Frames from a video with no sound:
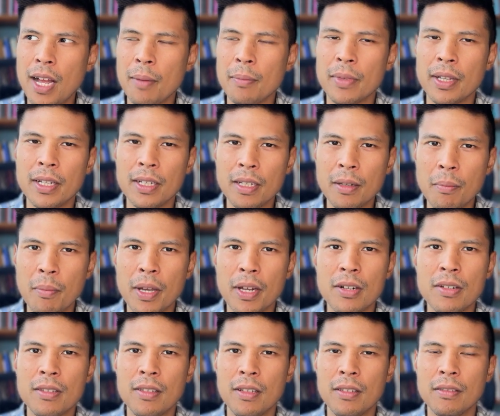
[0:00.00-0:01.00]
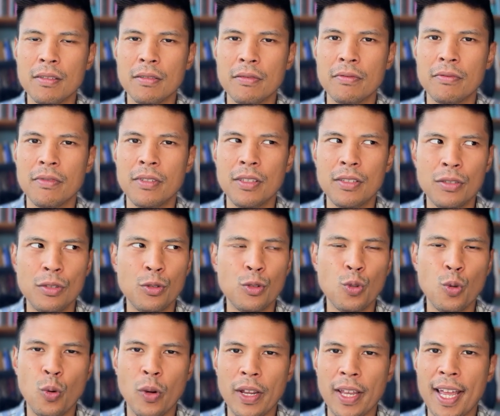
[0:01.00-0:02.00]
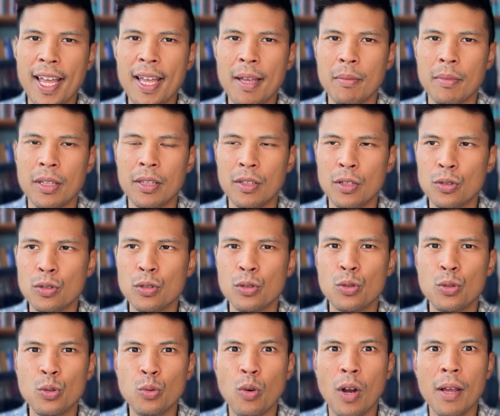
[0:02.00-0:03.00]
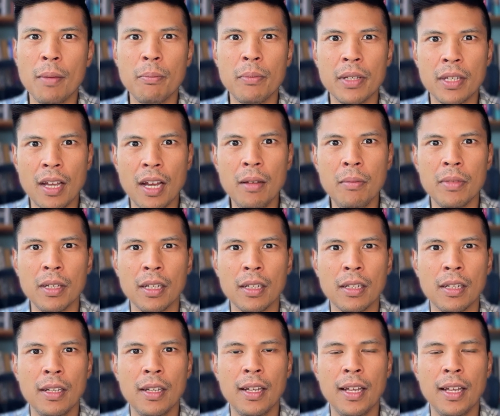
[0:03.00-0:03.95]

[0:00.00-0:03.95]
I'm getting a better sense of this is who I am and this is who I'm becoming.